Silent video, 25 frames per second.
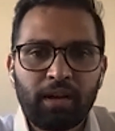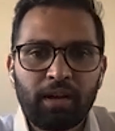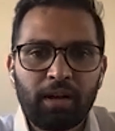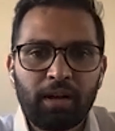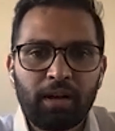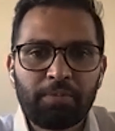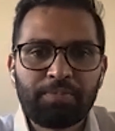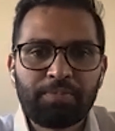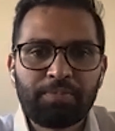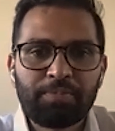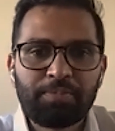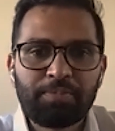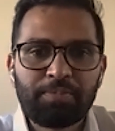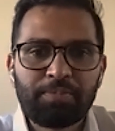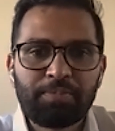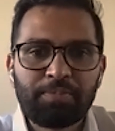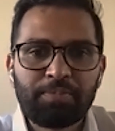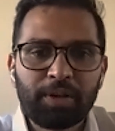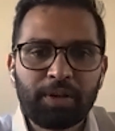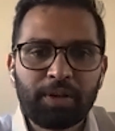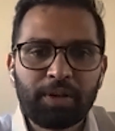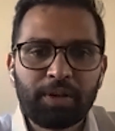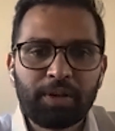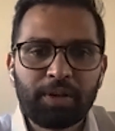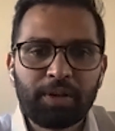But
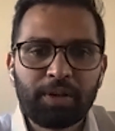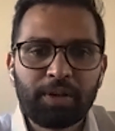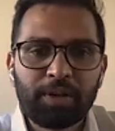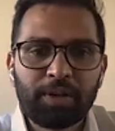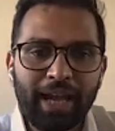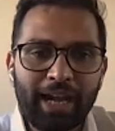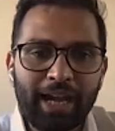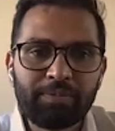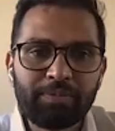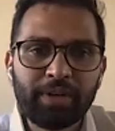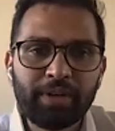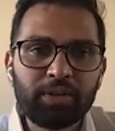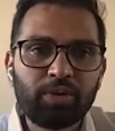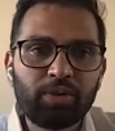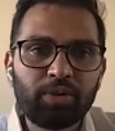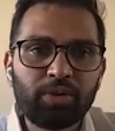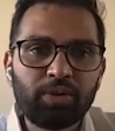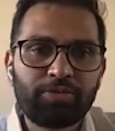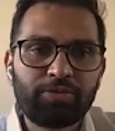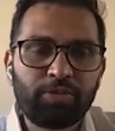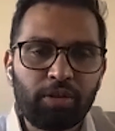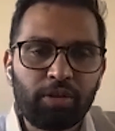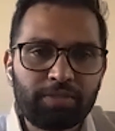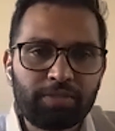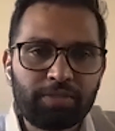with the advent of
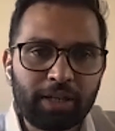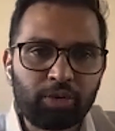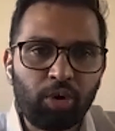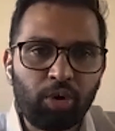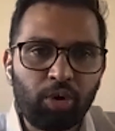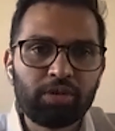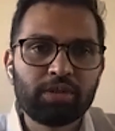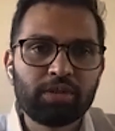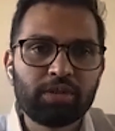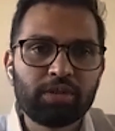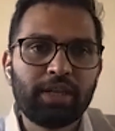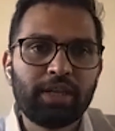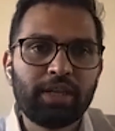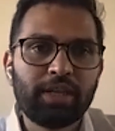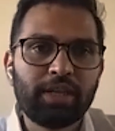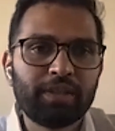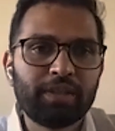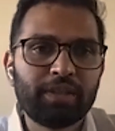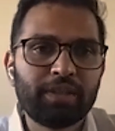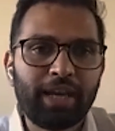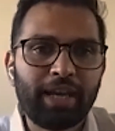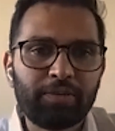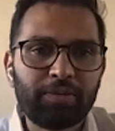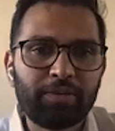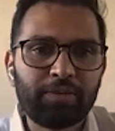technology and with the
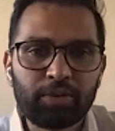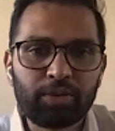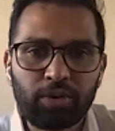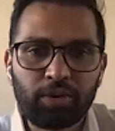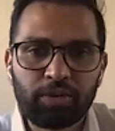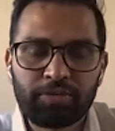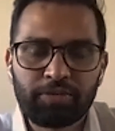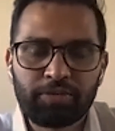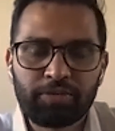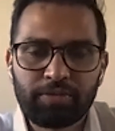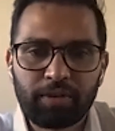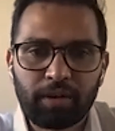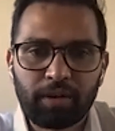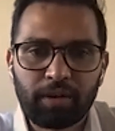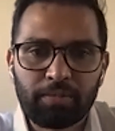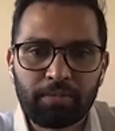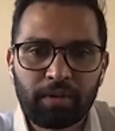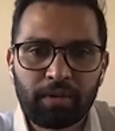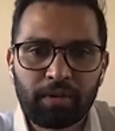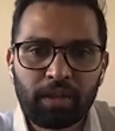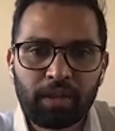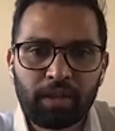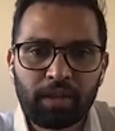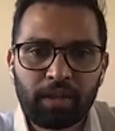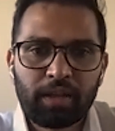advent of
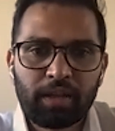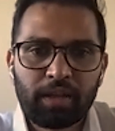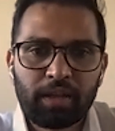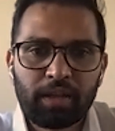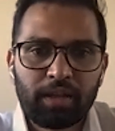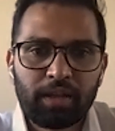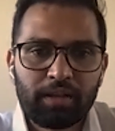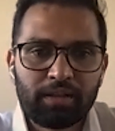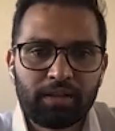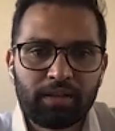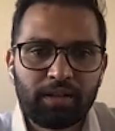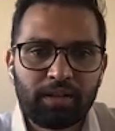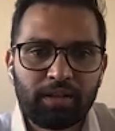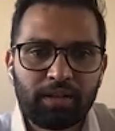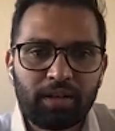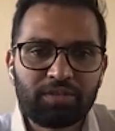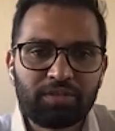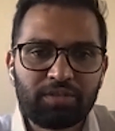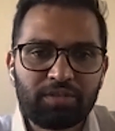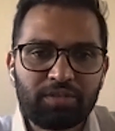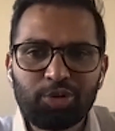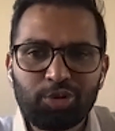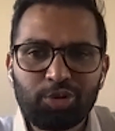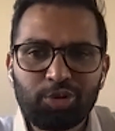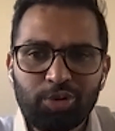you
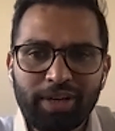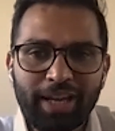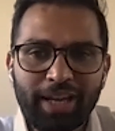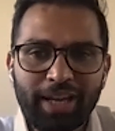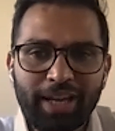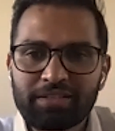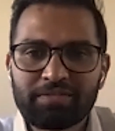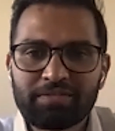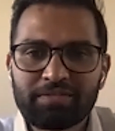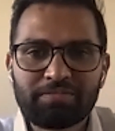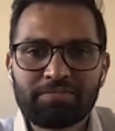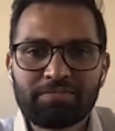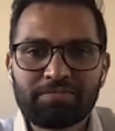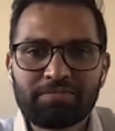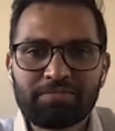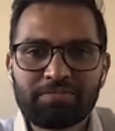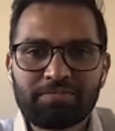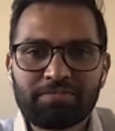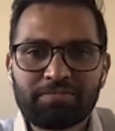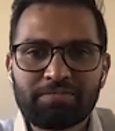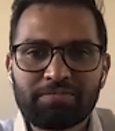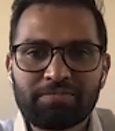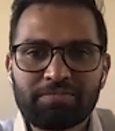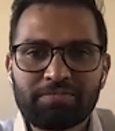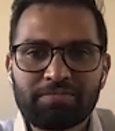to get
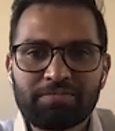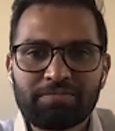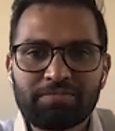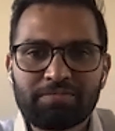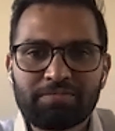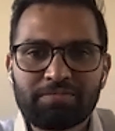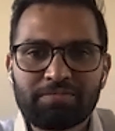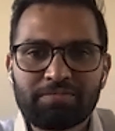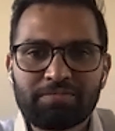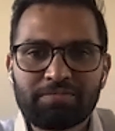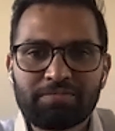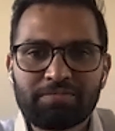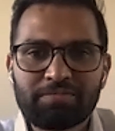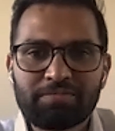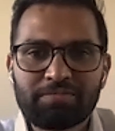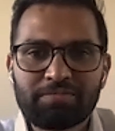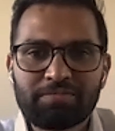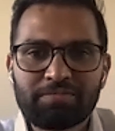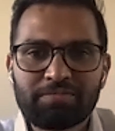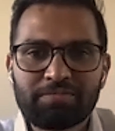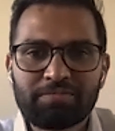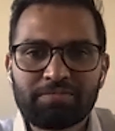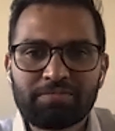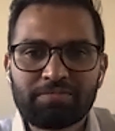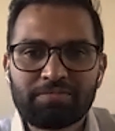a quick loan,
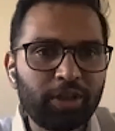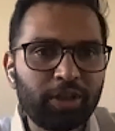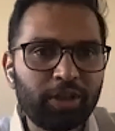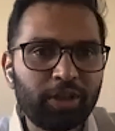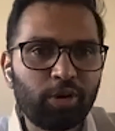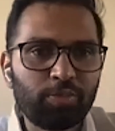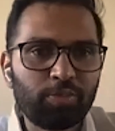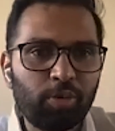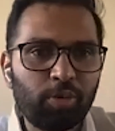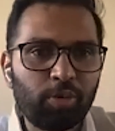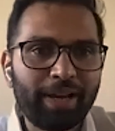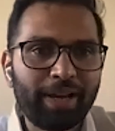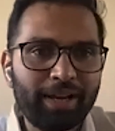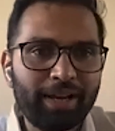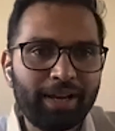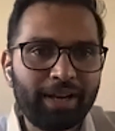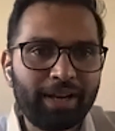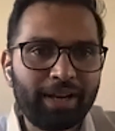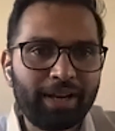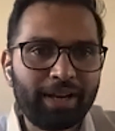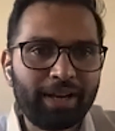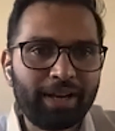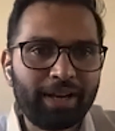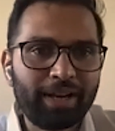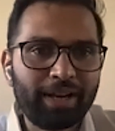just putting your mobile
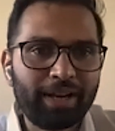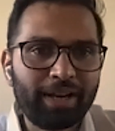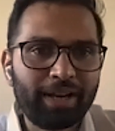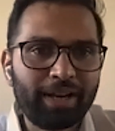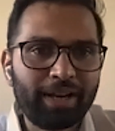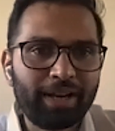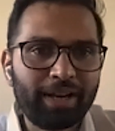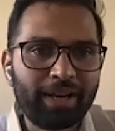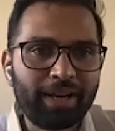number in,